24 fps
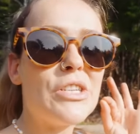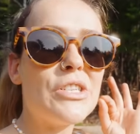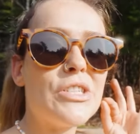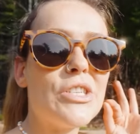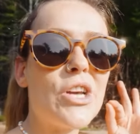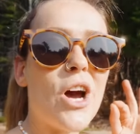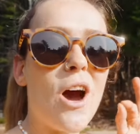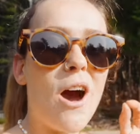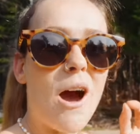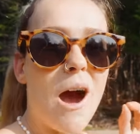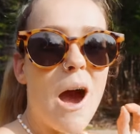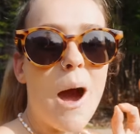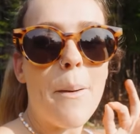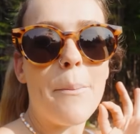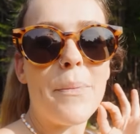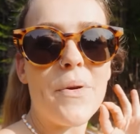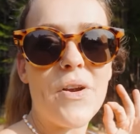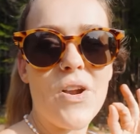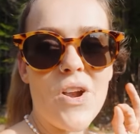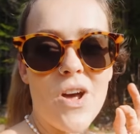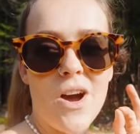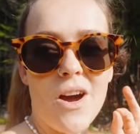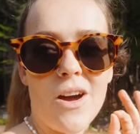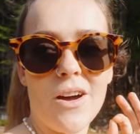top
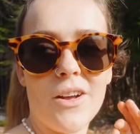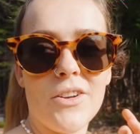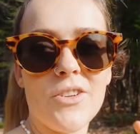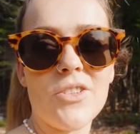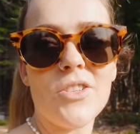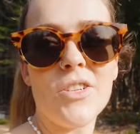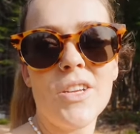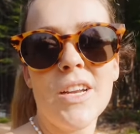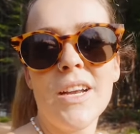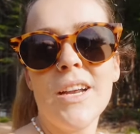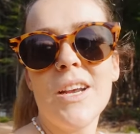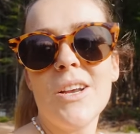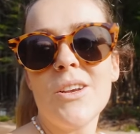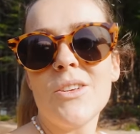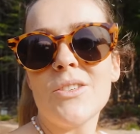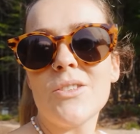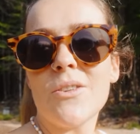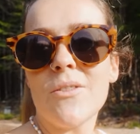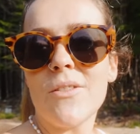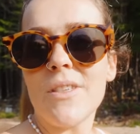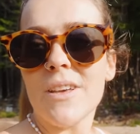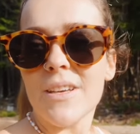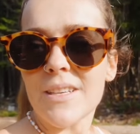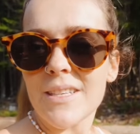notch.
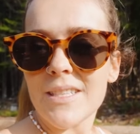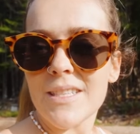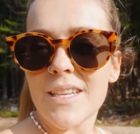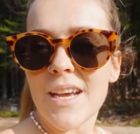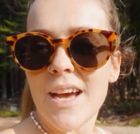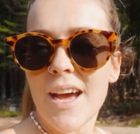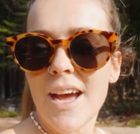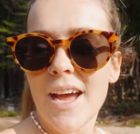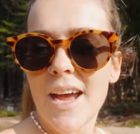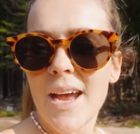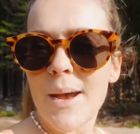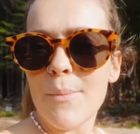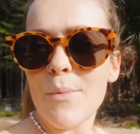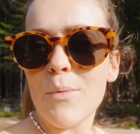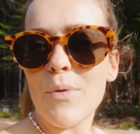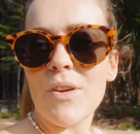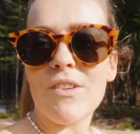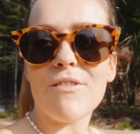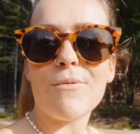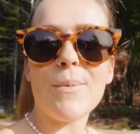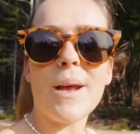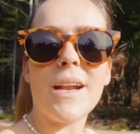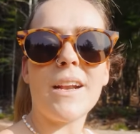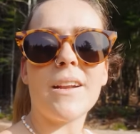So this time
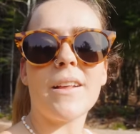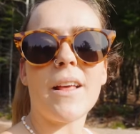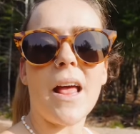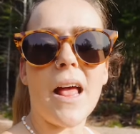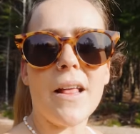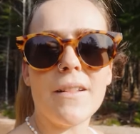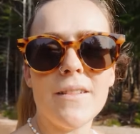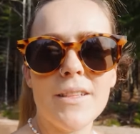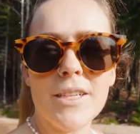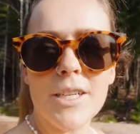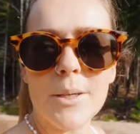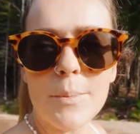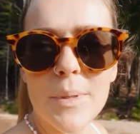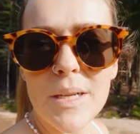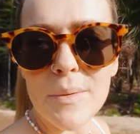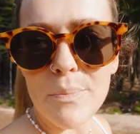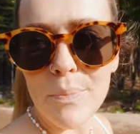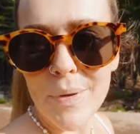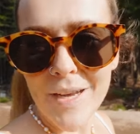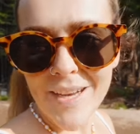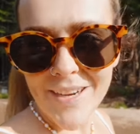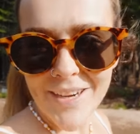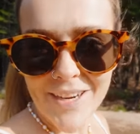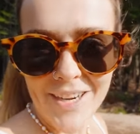we've made it a little bit
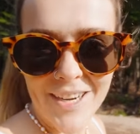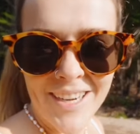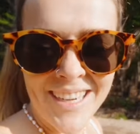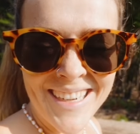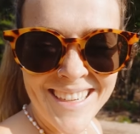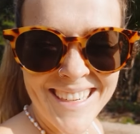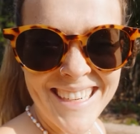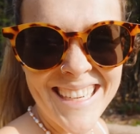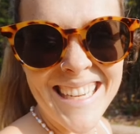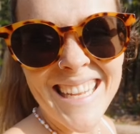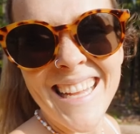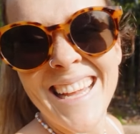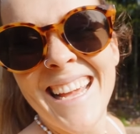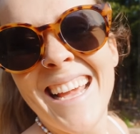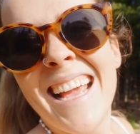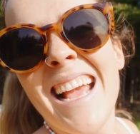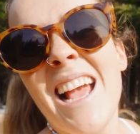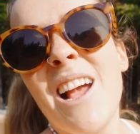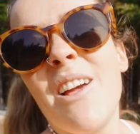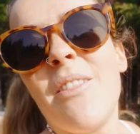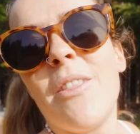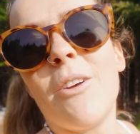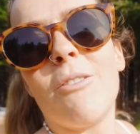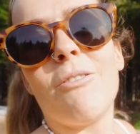bigger.
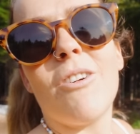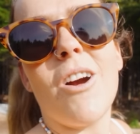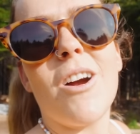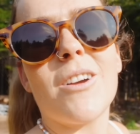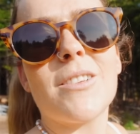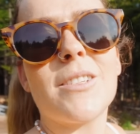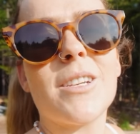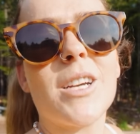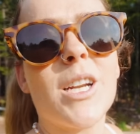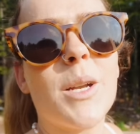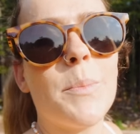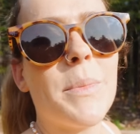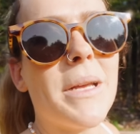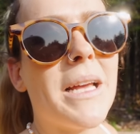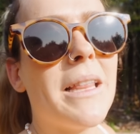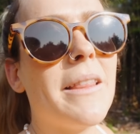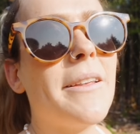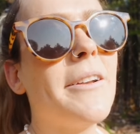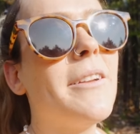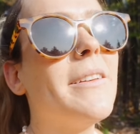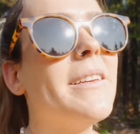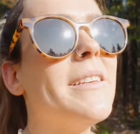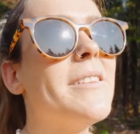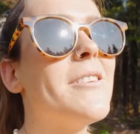The rocks are gonna be a
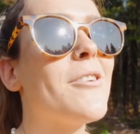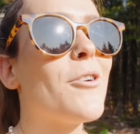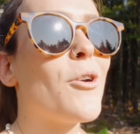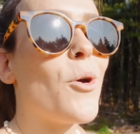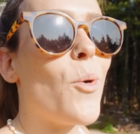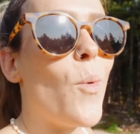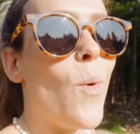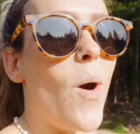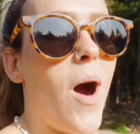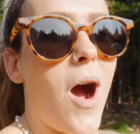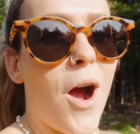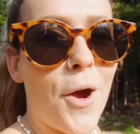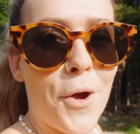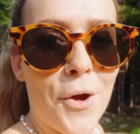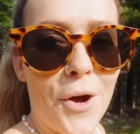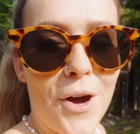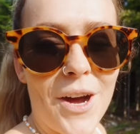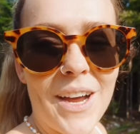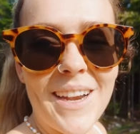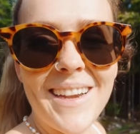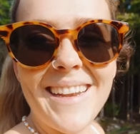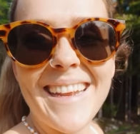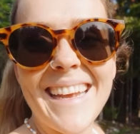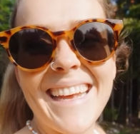little easier to walk
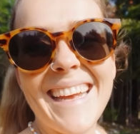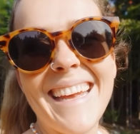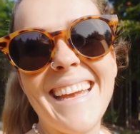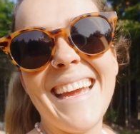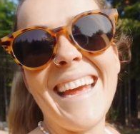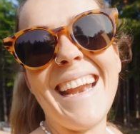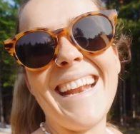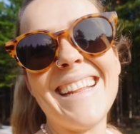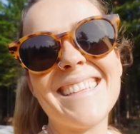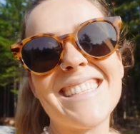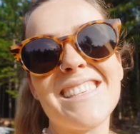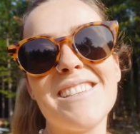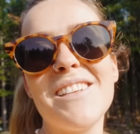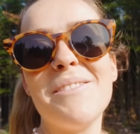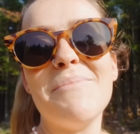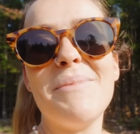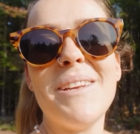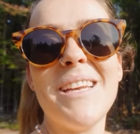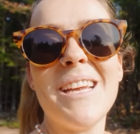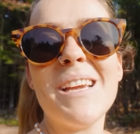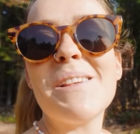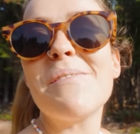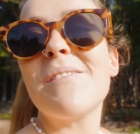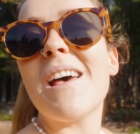on and it's gonna
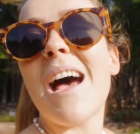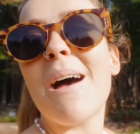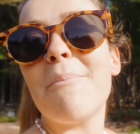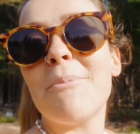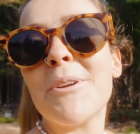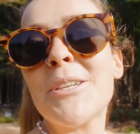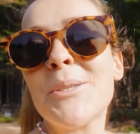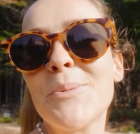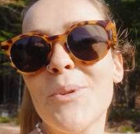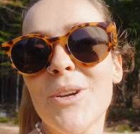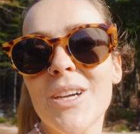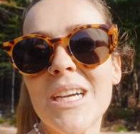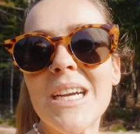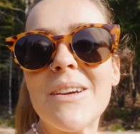be that much more